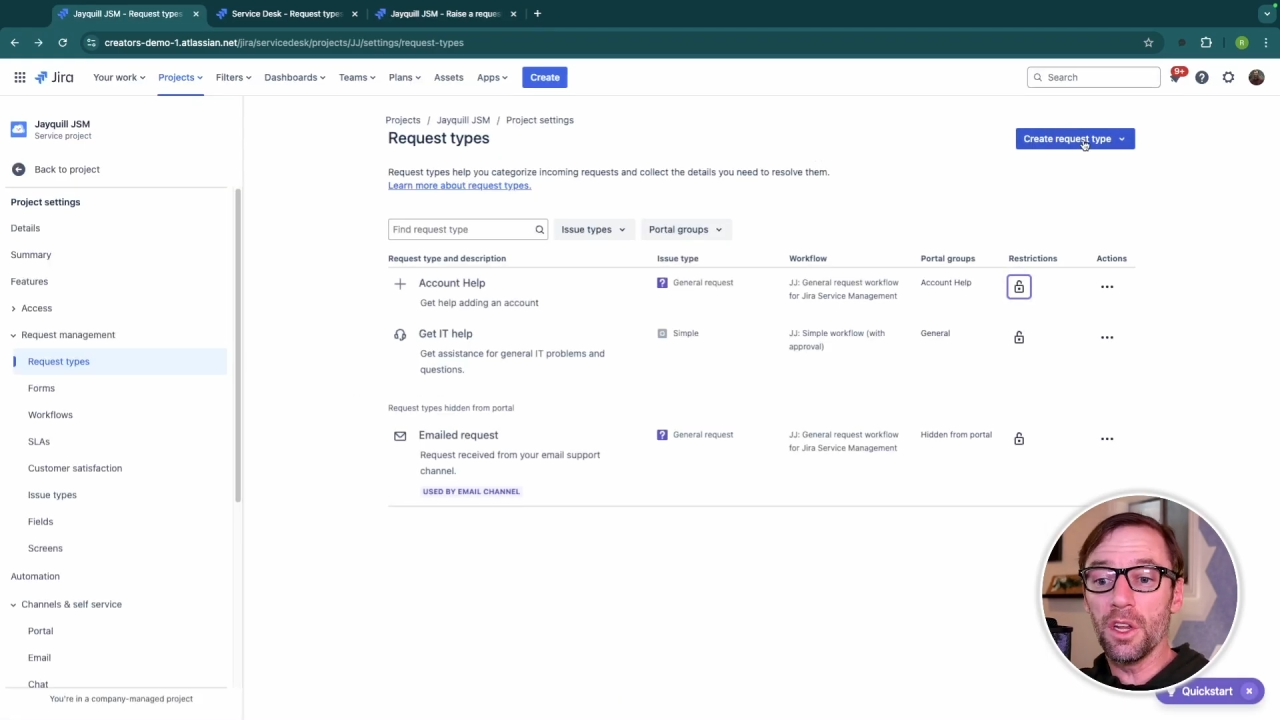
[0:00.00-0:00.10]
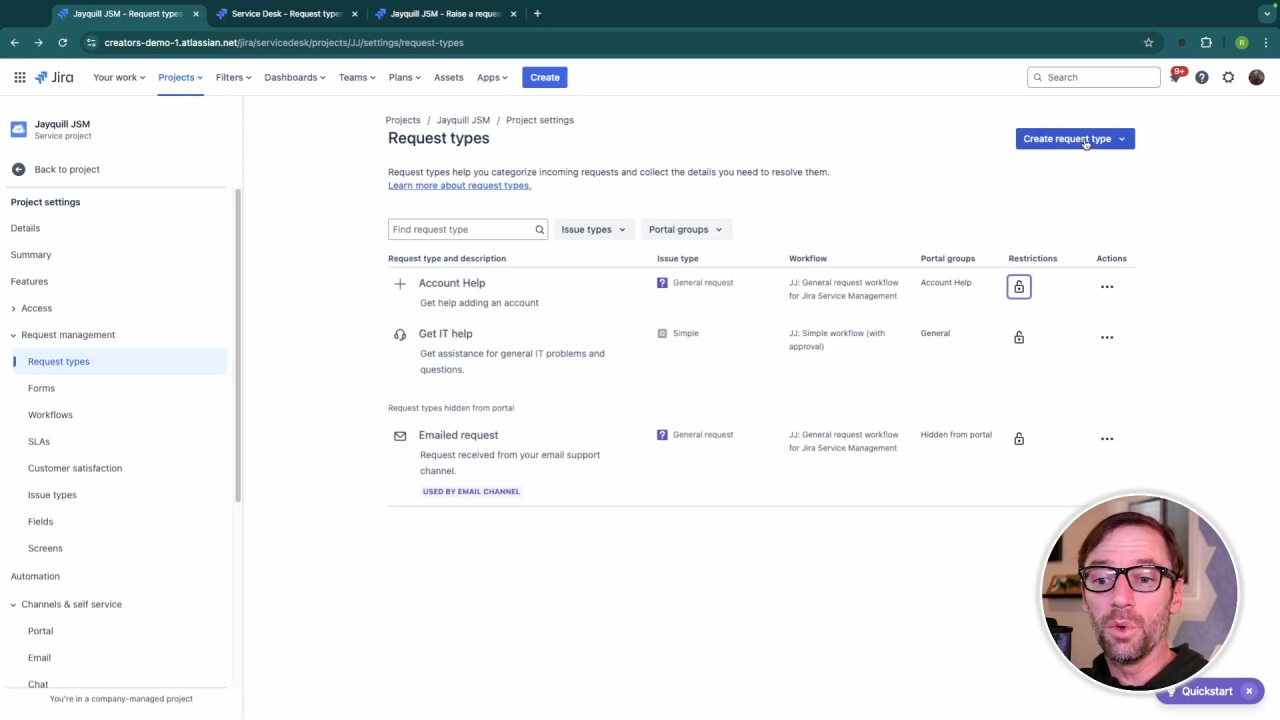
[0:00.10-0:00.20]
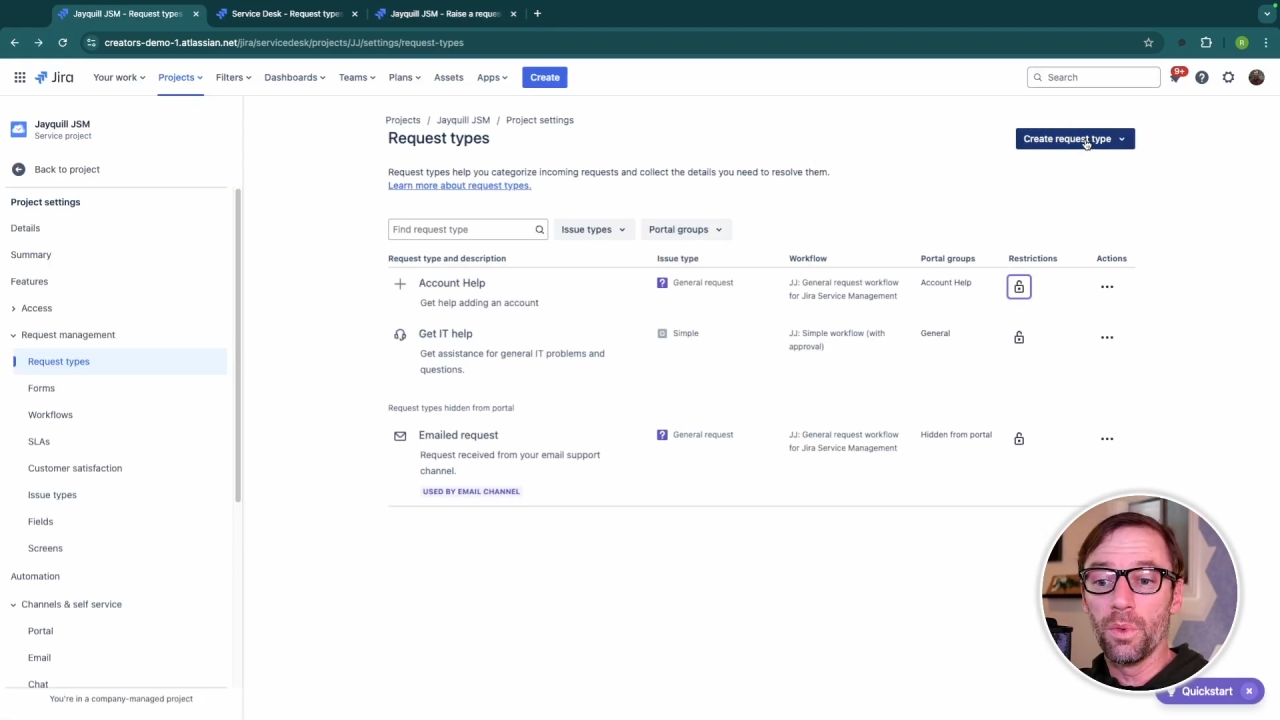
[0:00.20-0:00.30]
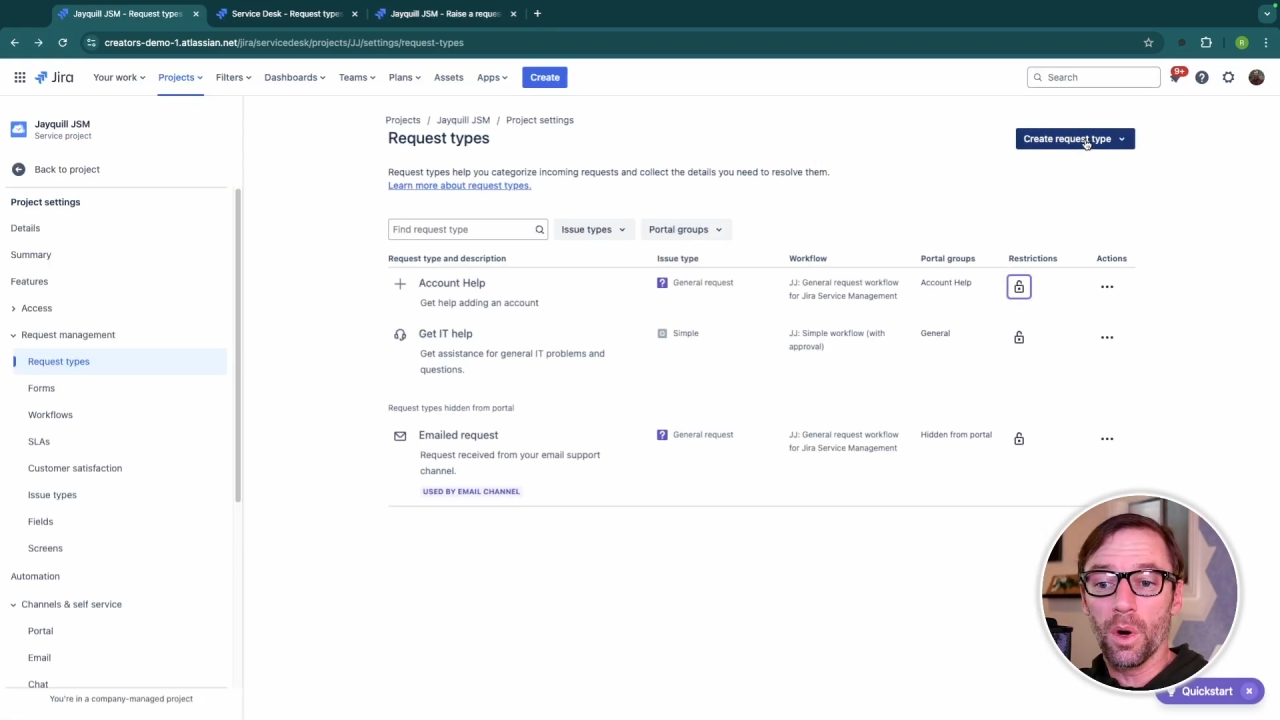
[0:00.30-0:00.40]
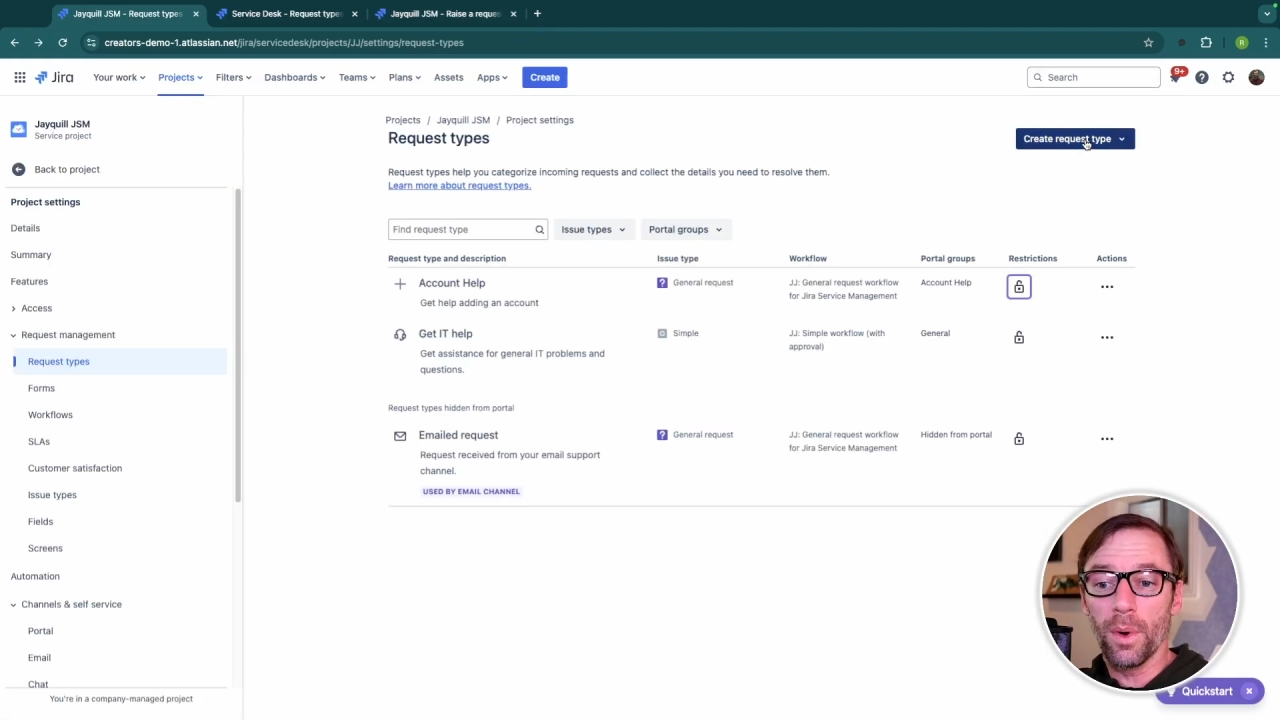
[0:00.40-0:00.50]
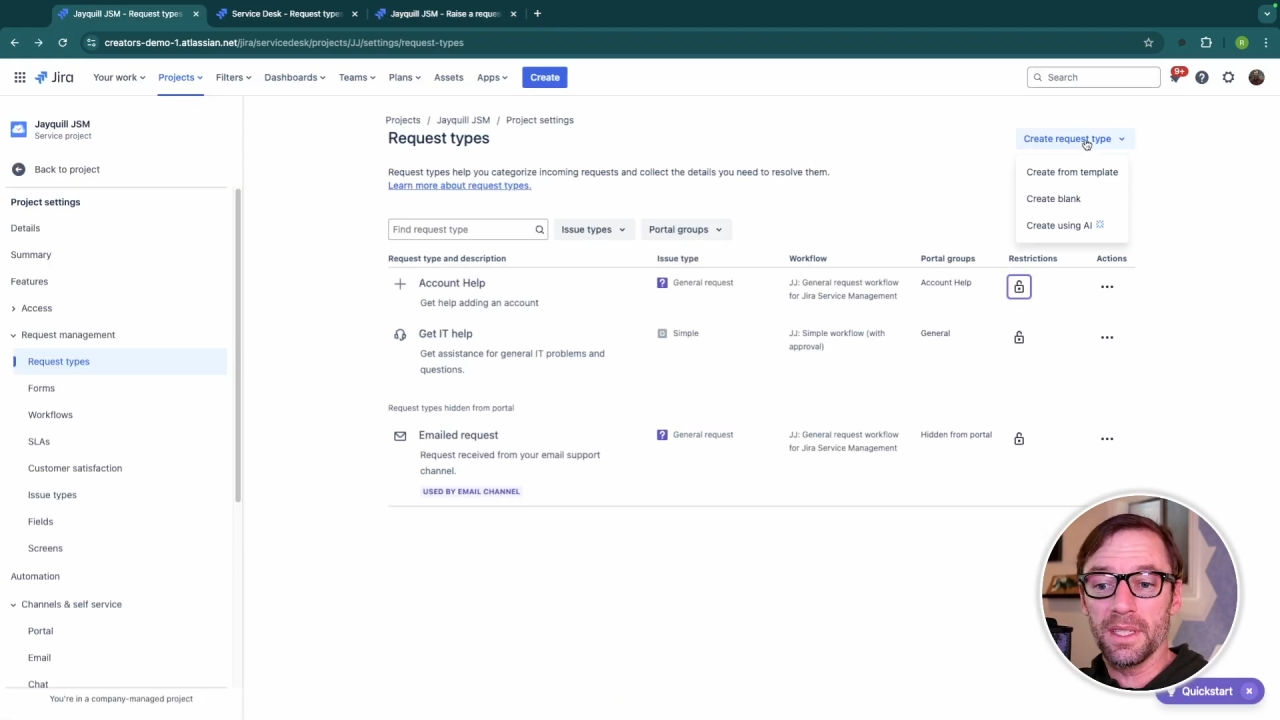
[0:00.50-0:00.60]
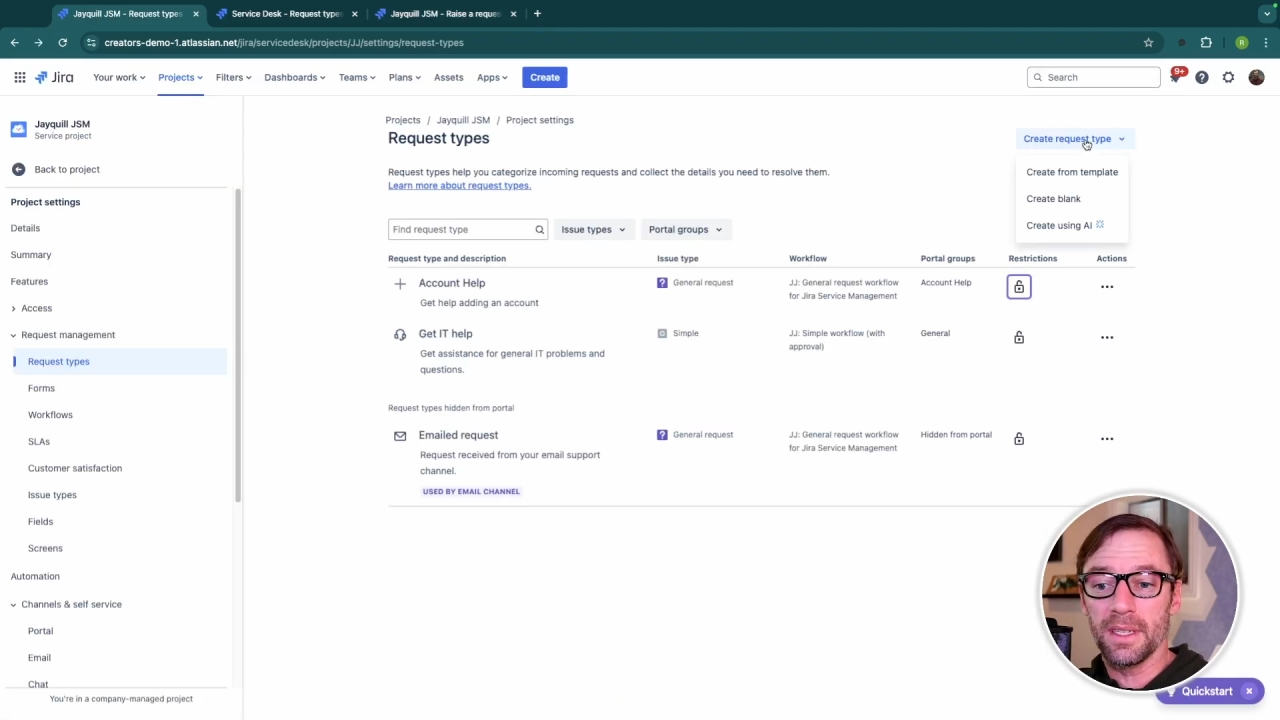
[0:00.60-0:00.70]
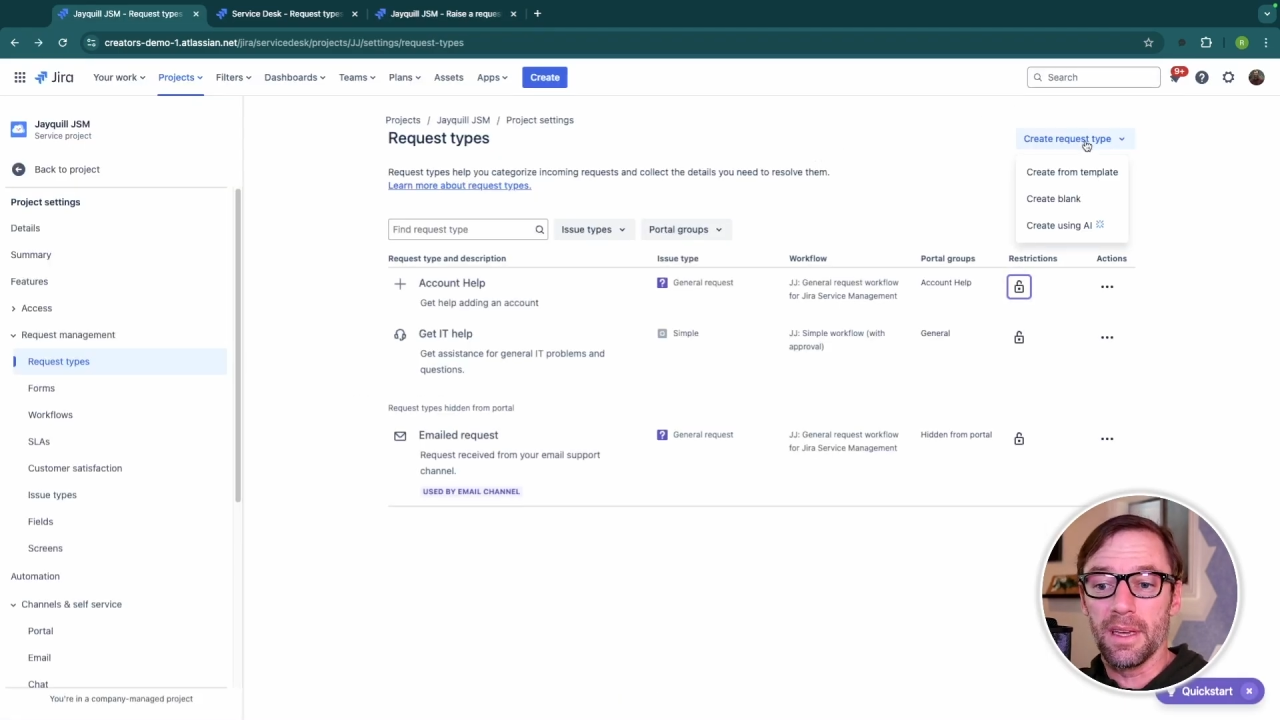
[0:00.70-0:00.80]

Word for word: a new request